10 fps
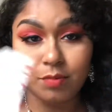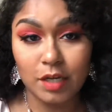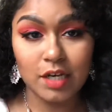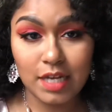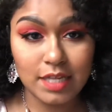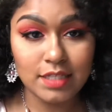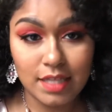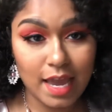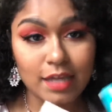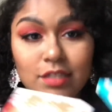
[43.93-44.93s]
We're going to get into
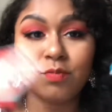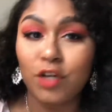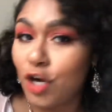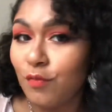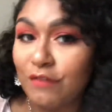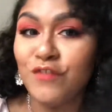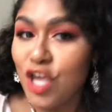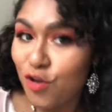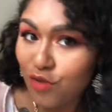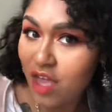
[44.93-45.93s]
that because we're going to
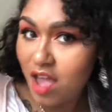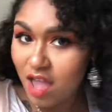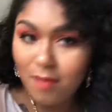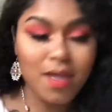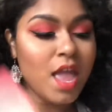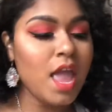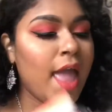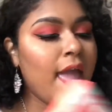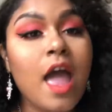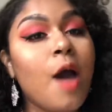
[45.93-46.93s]
review
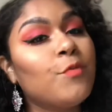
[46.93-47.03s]
them.